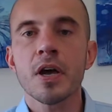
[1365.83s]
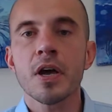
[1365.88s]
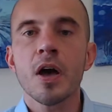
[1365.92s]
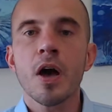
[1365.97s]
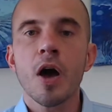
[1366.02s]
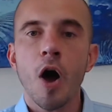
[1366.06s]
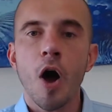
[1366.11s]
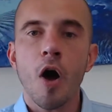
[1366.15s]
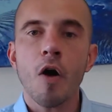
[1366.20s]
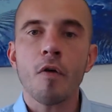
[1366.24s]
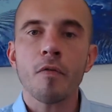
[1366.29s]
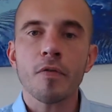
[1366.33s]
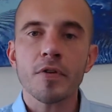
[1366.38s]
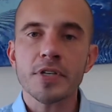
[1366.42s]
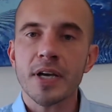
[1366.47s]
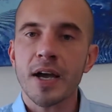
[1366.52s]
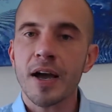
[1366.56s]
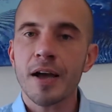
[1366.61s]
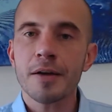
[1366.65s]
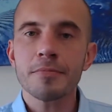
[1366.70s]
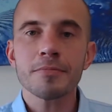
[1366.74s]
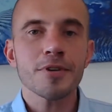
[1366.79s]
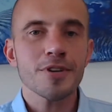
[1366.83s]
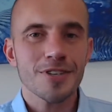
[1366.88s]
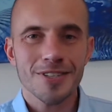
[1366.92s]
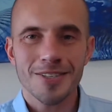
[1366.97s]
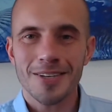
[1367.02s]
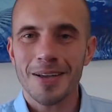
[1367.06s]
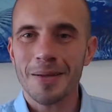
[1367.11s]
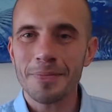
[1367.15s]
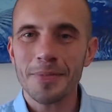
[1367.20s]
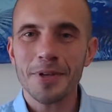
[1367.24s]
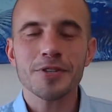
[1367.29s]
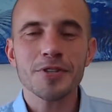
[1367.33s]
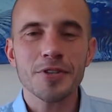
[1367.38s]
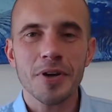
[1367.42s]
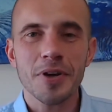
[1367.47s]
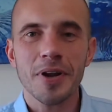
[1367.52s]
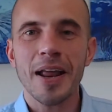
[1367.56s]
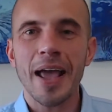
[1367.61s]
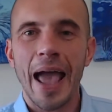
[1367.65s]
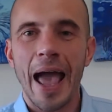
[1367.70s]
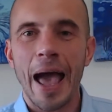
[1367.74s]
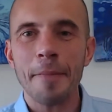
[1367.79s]
Over time, something's going
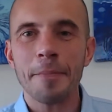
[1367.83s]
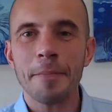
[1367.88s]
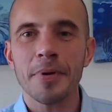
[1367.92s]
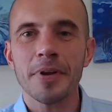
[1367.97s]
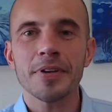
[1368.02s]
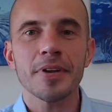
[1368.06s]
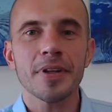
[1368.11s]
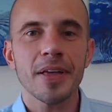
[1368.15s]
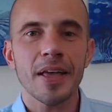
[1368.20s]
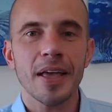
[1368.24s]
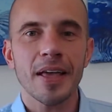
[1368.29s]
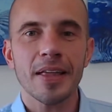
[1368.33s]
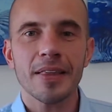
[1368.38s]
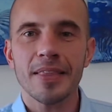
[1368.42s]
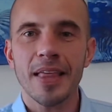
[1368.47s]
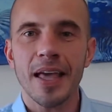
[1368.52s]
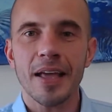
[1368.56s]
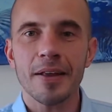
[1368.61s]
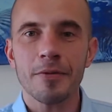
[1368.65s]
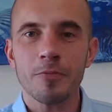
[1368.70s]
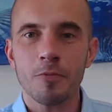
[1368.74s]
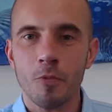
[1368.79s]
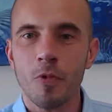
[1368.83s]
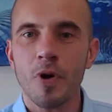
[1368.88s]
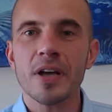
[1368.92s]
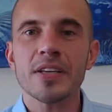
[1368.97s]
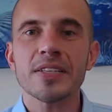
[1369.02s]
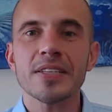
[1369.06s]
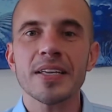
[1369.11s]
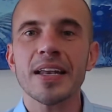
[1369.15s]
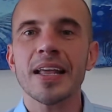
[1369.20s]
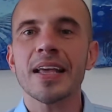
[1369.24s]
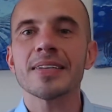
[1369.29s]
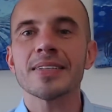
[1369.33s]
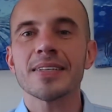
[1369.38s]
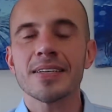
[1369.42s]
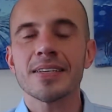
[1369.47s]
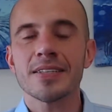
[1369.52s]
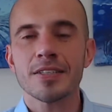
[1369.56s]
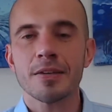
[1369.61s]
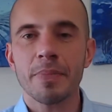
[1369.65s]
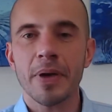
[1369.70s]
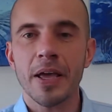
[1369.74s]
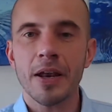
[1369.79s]
to happen and that wasn't
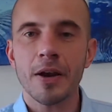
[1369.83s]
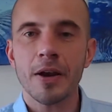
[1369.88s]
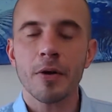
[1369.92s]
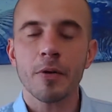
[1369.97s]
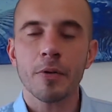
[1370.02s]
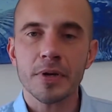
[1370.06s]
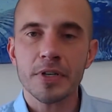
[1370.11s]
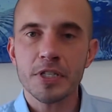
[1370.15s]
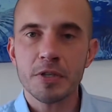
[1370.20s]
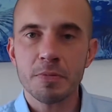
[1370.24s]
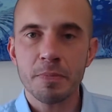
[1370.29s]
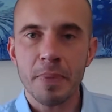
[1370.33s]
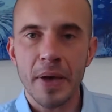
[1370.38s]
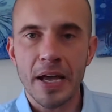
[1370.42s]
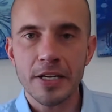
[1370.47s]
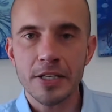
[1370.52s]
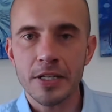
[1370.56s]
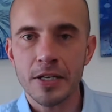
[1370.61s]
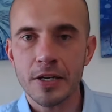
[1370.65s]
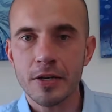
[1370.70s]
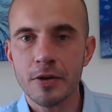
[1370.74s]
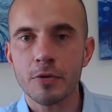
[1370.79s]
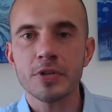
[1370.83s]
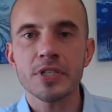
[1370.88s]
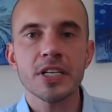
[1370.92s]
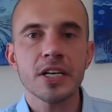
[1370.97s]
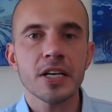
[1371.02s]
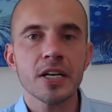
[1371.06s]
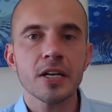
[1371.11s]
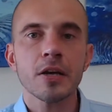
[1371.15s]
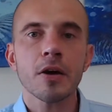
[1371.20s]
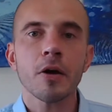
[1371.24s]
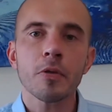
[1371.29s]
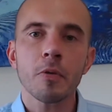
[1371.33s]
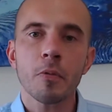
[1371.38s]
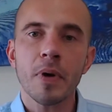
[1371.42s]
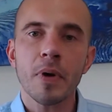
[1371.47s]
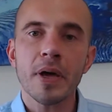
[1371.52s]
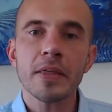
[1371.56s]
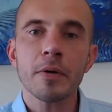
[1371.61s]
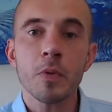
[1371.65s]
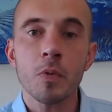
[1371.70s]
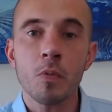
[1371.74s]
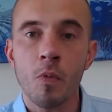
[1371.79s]
anticipated or expected, or didn't go the way
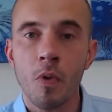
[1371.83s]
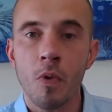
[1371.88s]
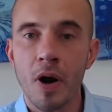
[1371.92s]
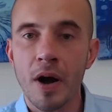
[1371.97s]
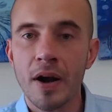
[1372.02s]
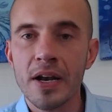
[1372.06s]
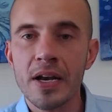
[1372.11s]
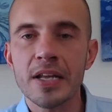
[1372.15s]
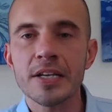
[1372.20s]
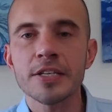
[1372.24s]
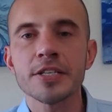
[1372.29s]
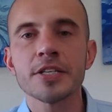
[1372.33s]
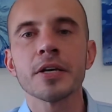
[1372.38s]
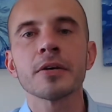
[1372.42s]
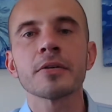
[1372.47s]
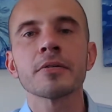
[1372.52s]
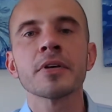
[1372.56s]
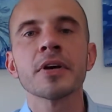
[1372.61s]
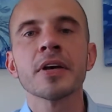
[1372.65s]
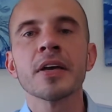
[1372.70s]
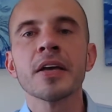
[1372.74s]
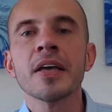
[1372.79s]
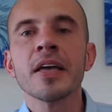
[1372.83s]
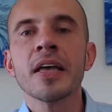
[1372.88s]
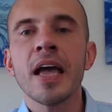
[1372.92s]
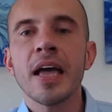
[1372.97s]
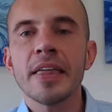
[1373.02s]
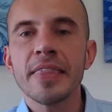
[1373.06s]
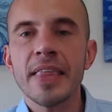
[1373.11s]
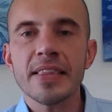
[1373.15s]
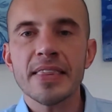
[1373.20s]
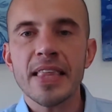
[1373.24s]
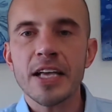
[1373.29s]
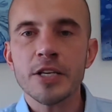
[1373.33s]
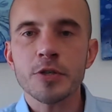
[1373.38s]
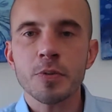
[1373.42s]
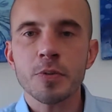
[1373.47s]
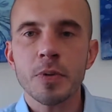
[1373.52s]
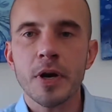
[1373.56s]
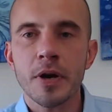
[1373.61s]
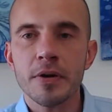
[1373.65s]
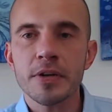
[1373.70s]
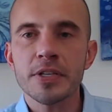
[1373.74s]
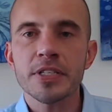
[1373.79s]
that we wanted it to. And that's what
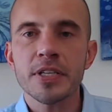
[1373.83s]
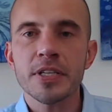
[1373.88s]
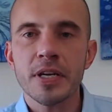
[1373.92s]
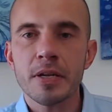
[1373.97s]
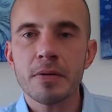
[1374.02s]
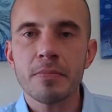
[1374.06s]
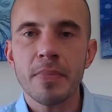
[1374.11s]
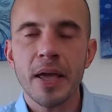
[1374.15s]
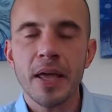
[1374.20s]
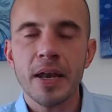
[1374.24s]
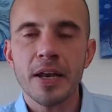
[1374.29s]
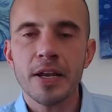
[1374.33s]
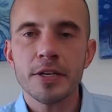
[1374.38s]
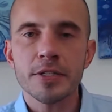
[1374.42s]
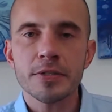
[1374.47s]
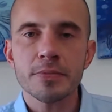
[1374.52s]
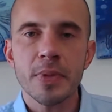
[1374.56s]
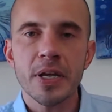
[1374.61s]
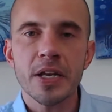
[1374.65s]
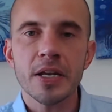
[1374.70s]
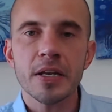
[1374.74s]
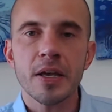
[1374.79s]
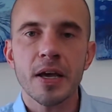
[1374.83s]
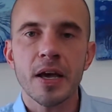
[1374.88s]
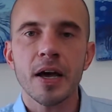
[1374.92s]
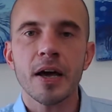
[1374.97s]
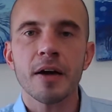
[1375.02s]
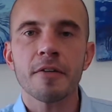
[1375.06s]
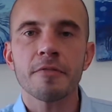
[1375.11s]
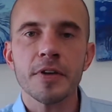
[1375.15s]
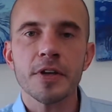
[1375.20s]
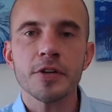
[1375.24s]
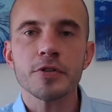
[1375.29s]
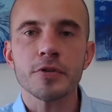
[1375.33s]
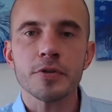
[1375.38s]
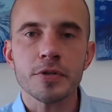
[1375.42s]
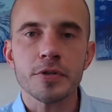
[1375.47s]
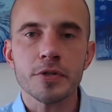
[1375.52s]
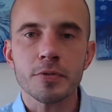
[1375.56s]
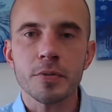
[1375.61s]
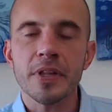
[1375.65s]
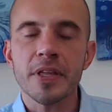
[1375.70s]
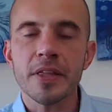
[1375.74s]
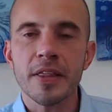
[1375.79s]
our incident management feature is
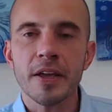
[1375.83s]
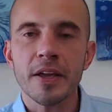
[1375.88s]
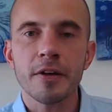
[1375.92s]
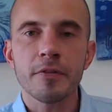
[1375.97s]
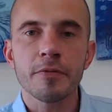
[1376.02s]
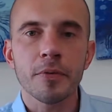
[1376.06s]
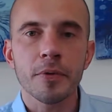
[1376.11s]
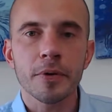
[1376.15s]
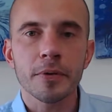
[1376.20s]
really there for.